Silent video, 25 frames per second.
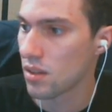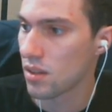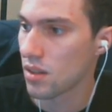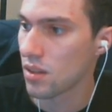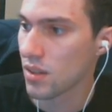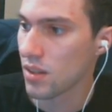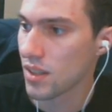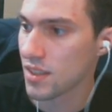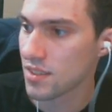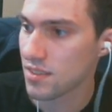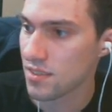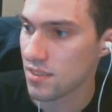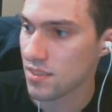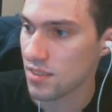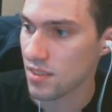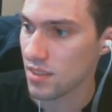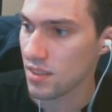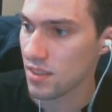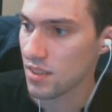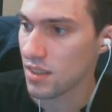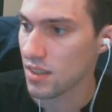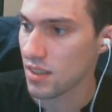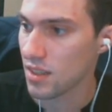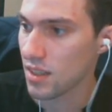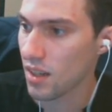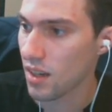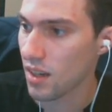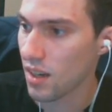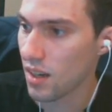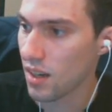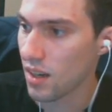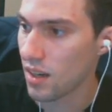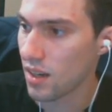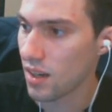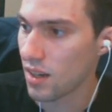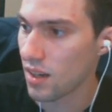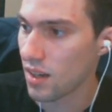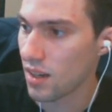Let's see.
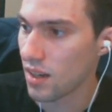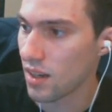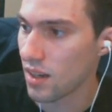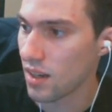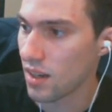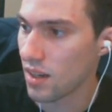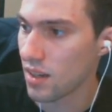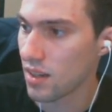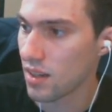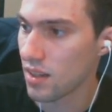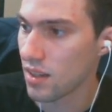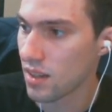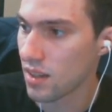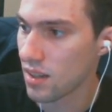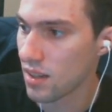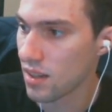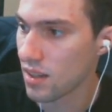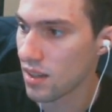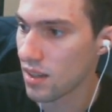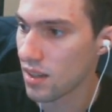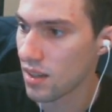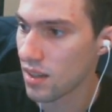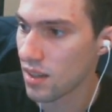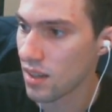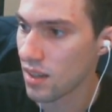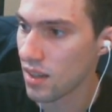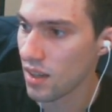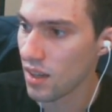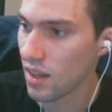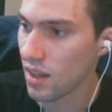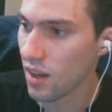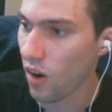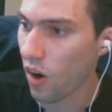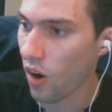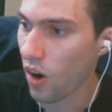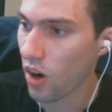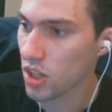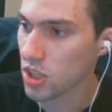Are
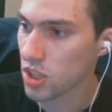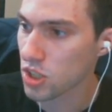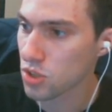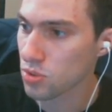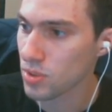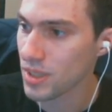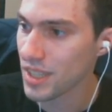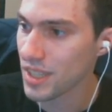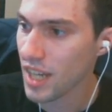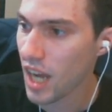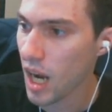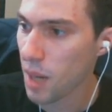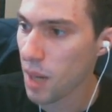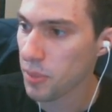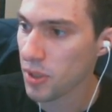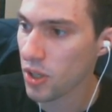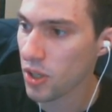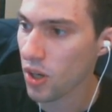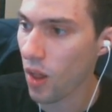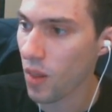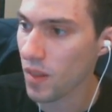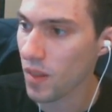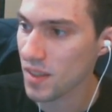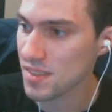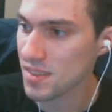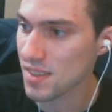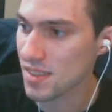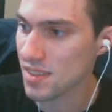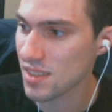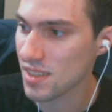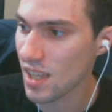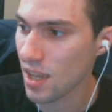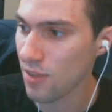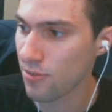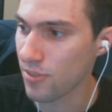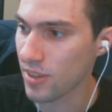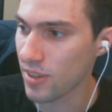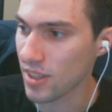green hypergolics the
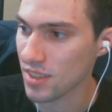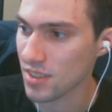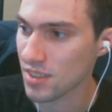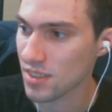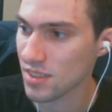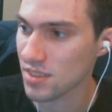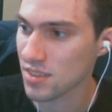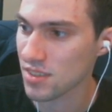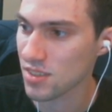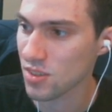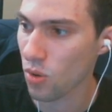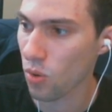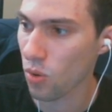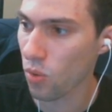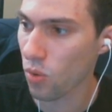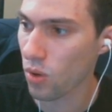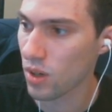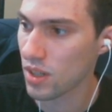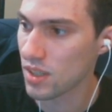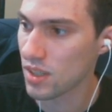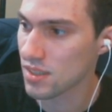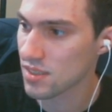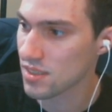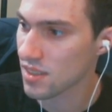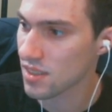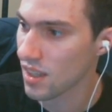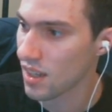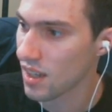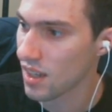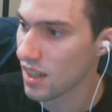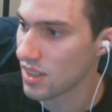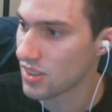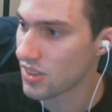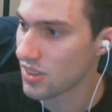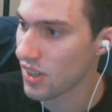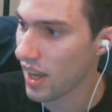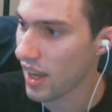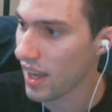safest, or is
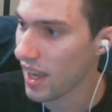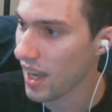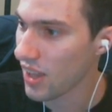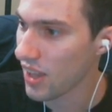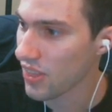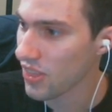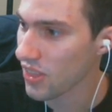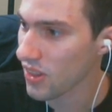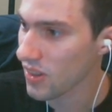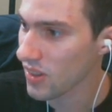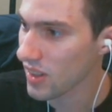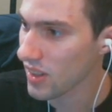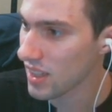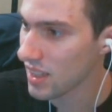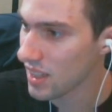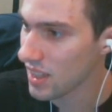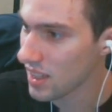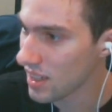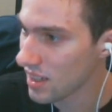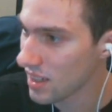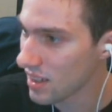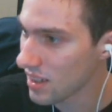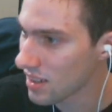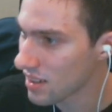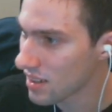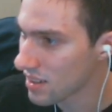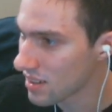diethylene